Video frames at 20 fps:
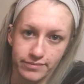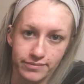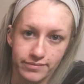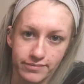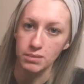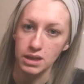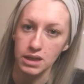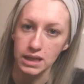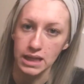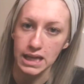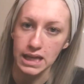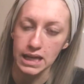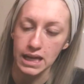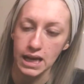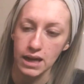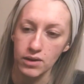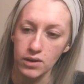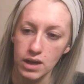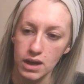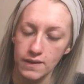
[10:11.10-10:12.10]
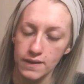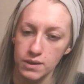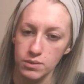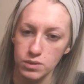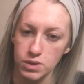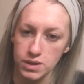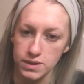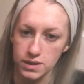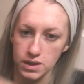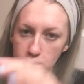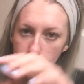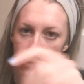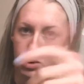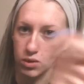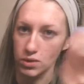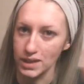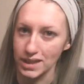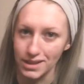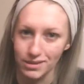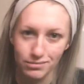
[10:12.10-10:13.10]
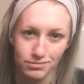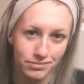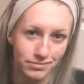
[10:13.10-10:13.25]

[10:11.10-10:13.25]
I'm gonna lay it out and then we're just gonna roll it.